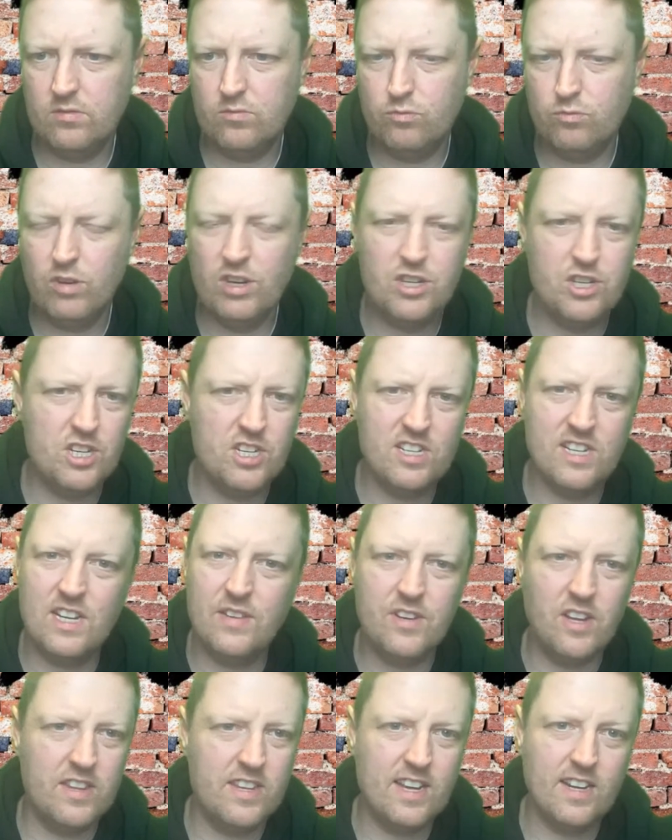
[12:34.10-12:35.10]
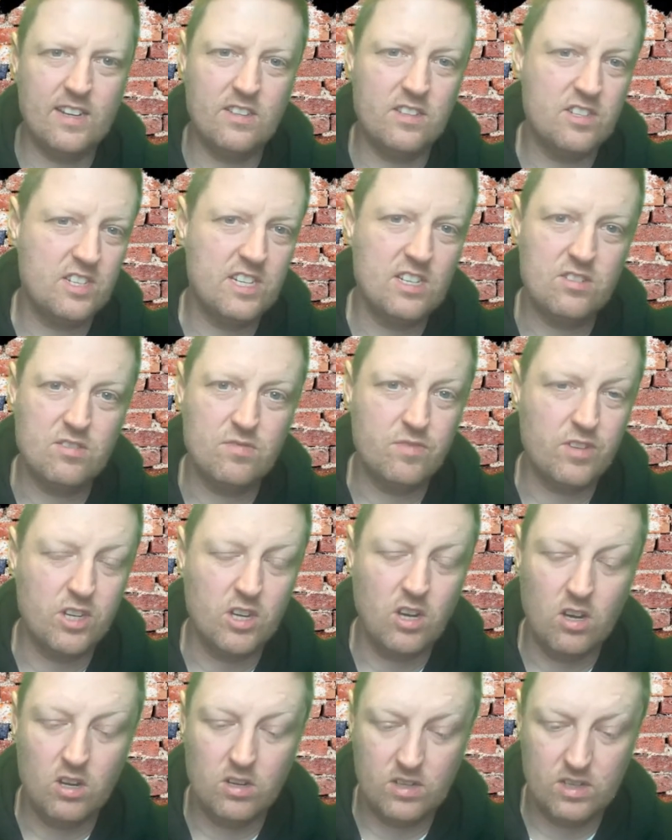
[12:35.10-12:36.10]
Richie's leaving at the end of the season
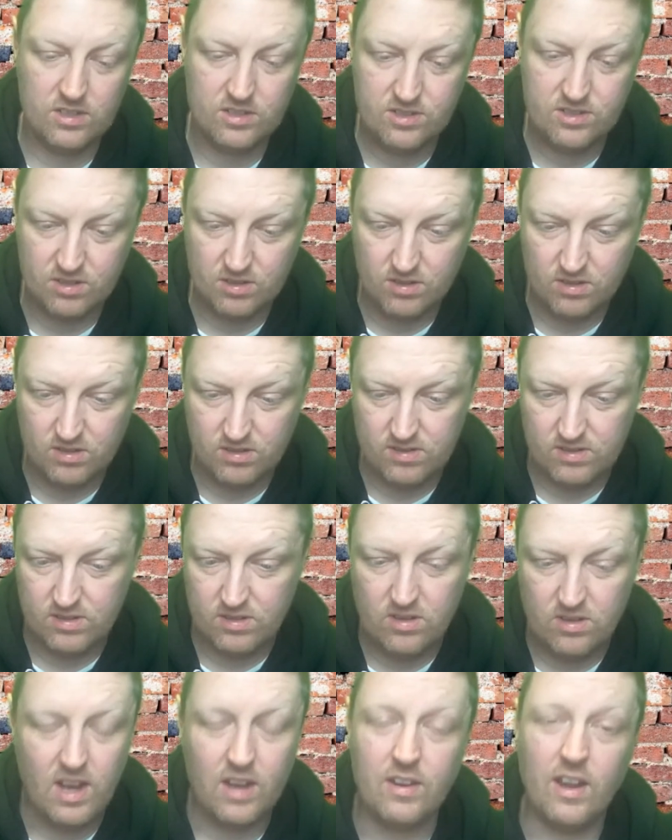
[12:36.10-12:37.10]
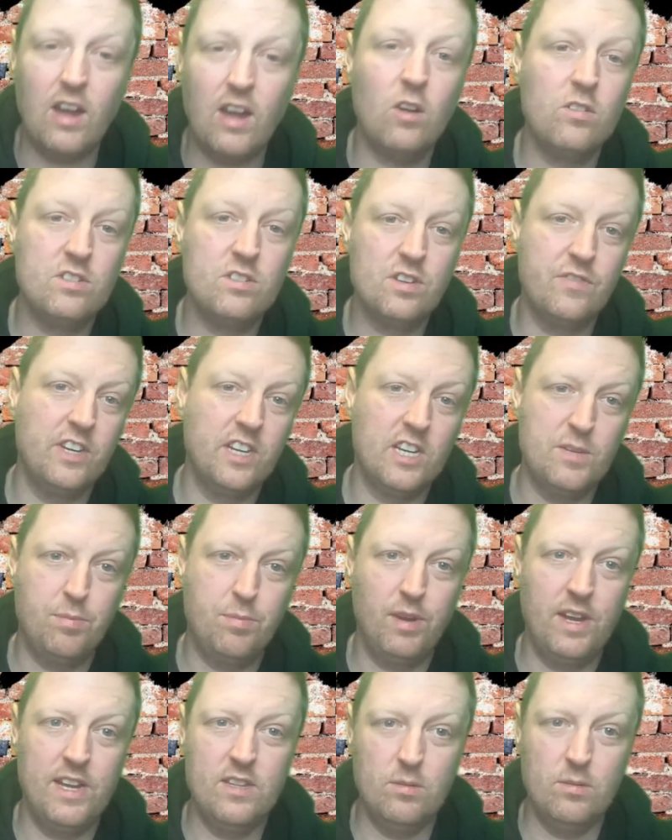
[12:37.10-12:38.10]
regardless. So, no, I honestly think he's
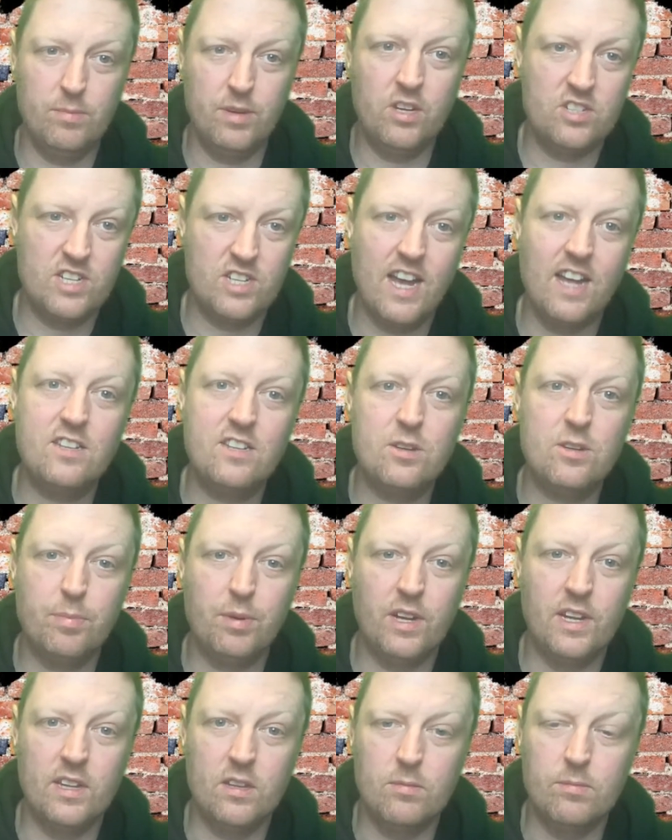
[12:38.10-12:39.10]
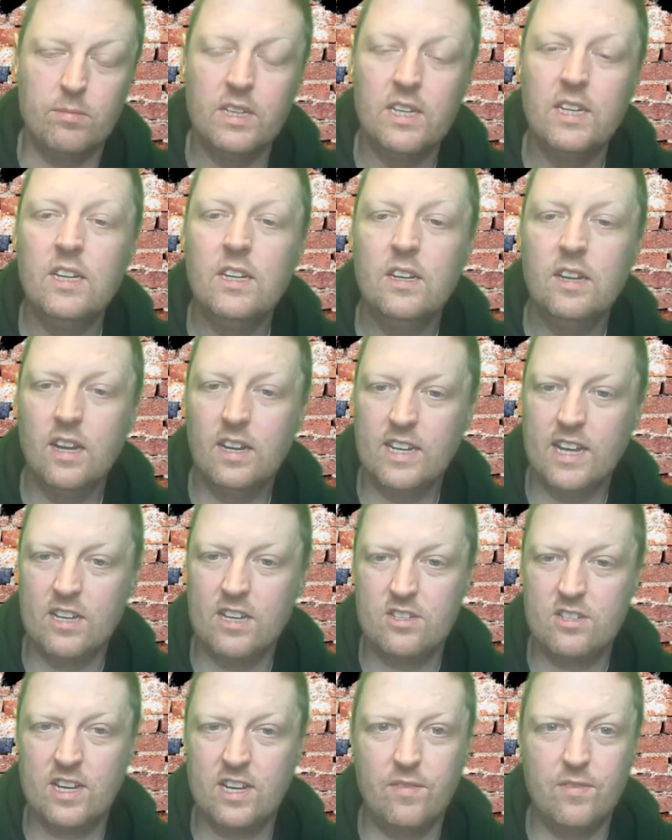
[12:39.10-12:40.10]
playing them because he has to play them. And he has
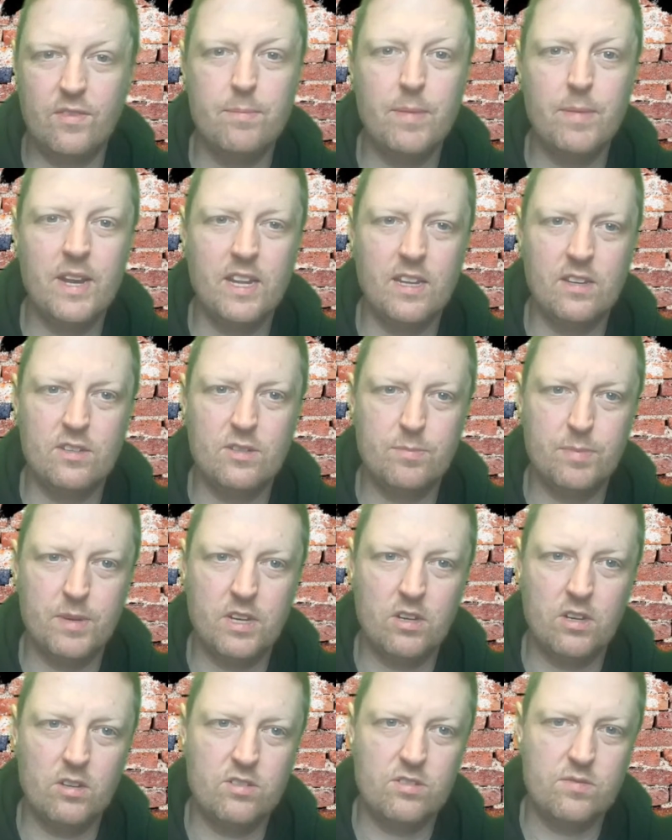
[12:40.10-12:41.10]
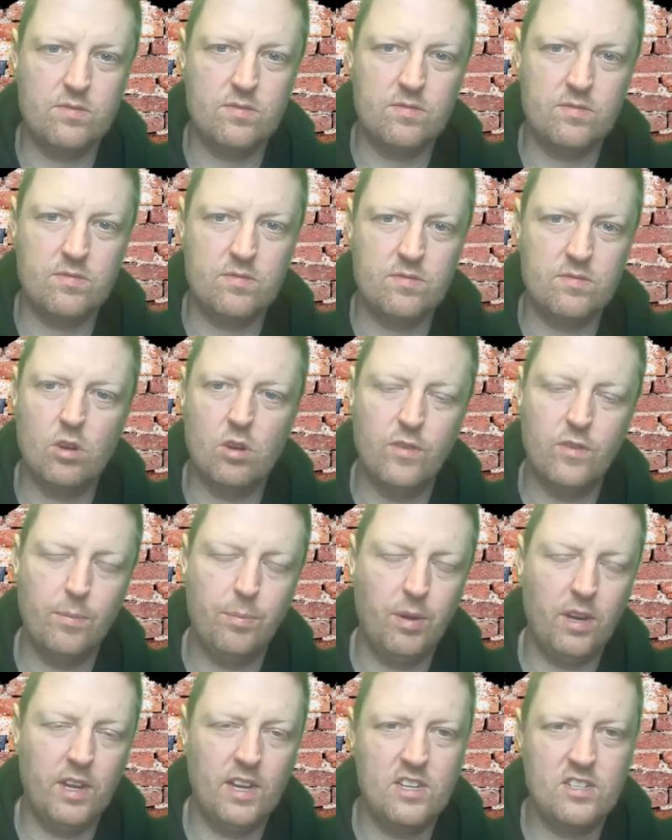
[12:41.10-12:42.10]
to give them minutes because other
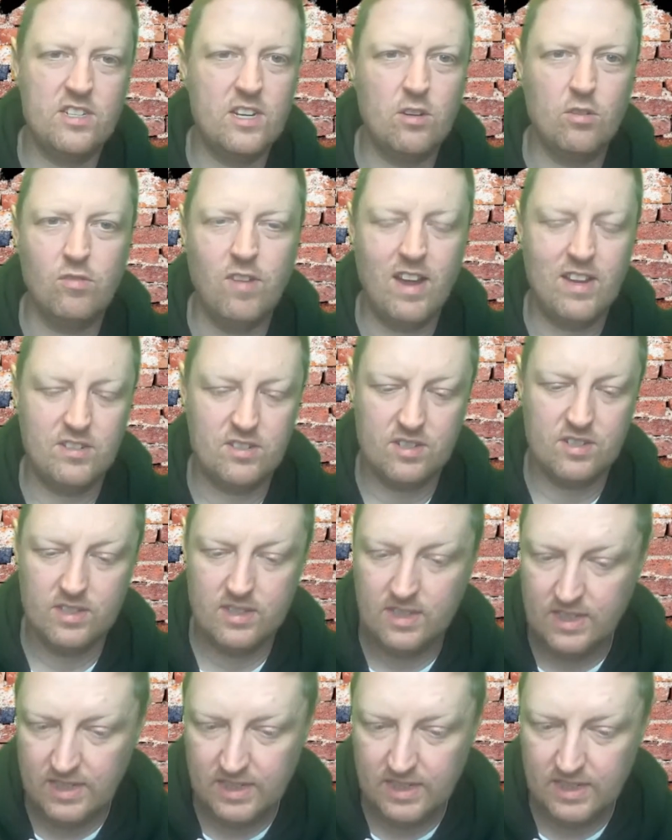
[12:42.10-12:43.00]
players need a rest.